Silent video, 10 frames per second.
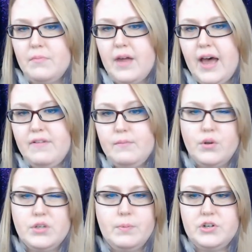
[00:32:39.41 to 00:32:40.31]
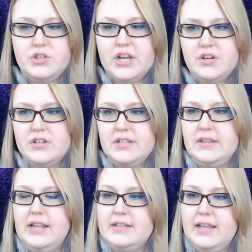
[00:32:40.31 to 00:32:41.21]
having multiple genders and
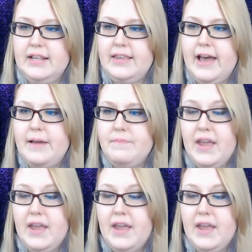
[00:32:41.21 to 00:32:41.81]
things like that.